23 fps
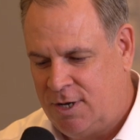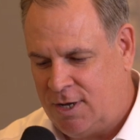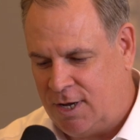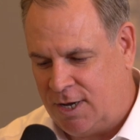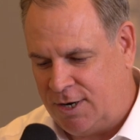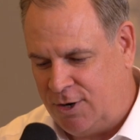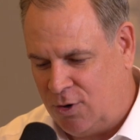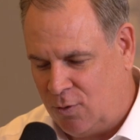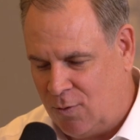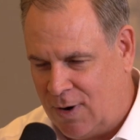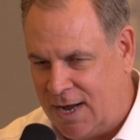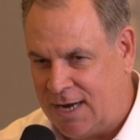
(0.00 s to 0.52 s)
a
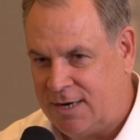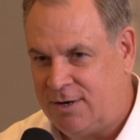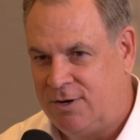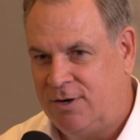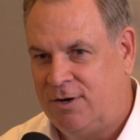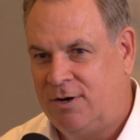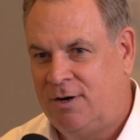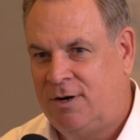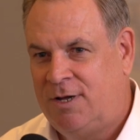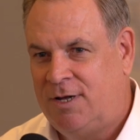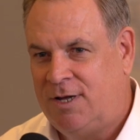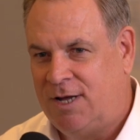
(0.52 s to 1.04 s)

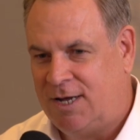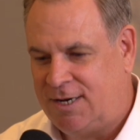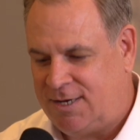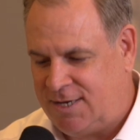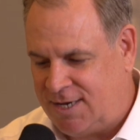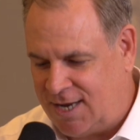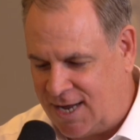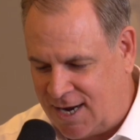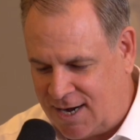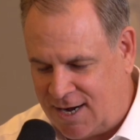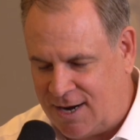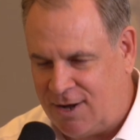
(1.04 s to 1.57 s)
director, a
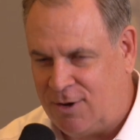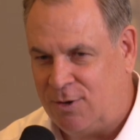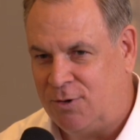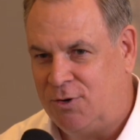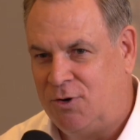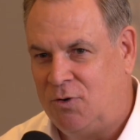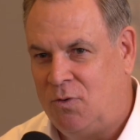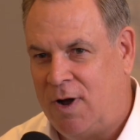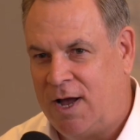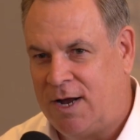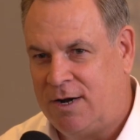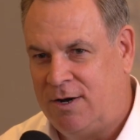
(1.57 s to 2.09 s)
technical
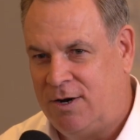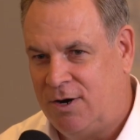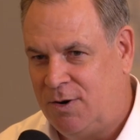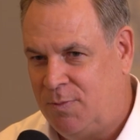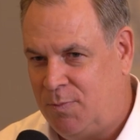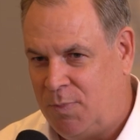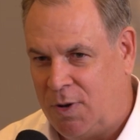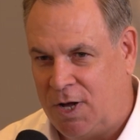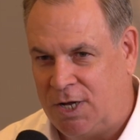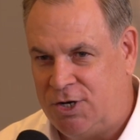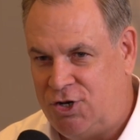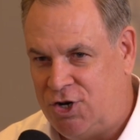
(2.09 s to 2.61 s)
director
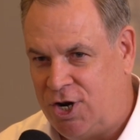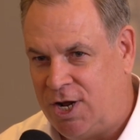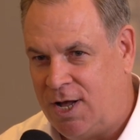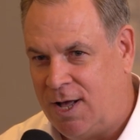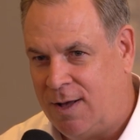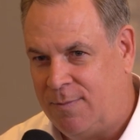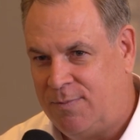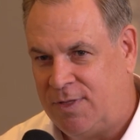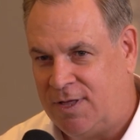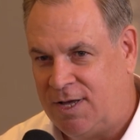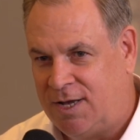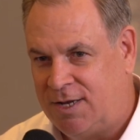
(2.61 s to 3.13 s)
punching
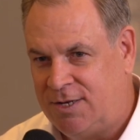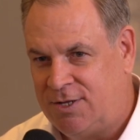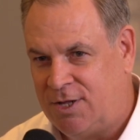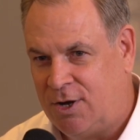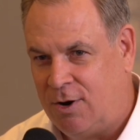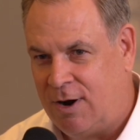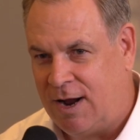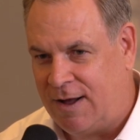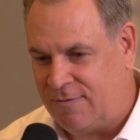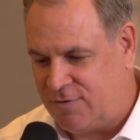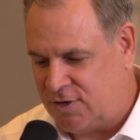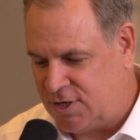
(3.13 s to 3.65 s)
up things, the
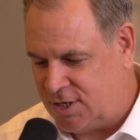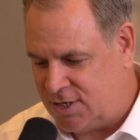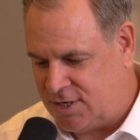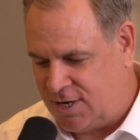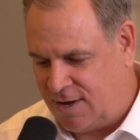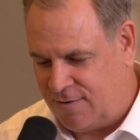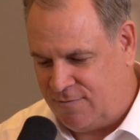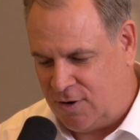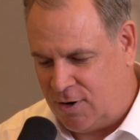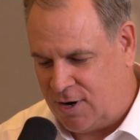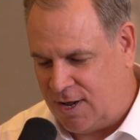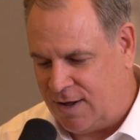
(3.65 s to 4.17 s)
graphics and
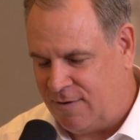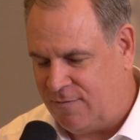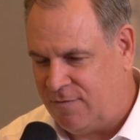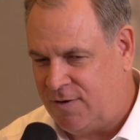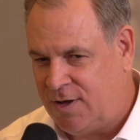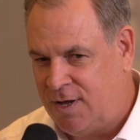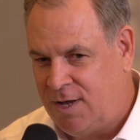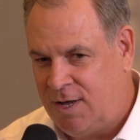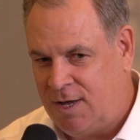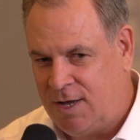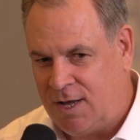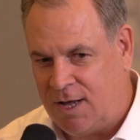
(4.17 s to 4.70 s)
stuff. You'd have
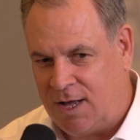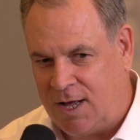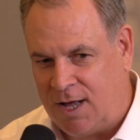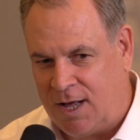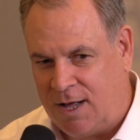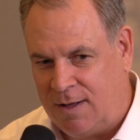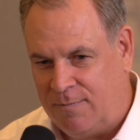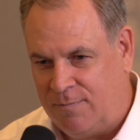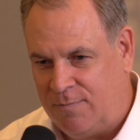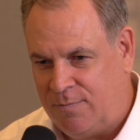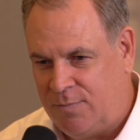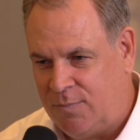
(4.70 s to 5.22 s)

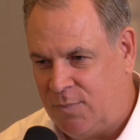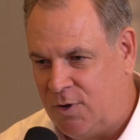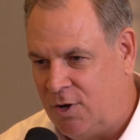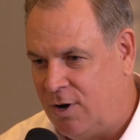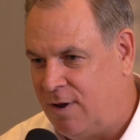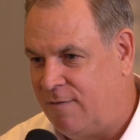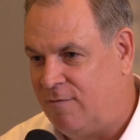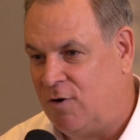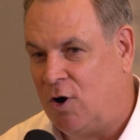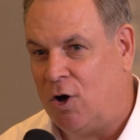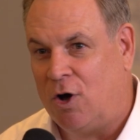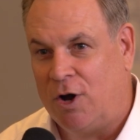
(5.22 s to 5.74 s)

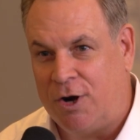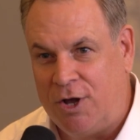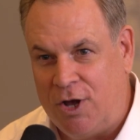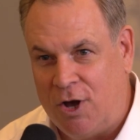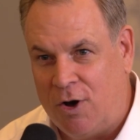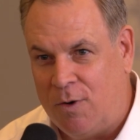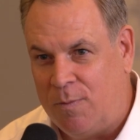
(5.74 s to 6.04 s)
an audio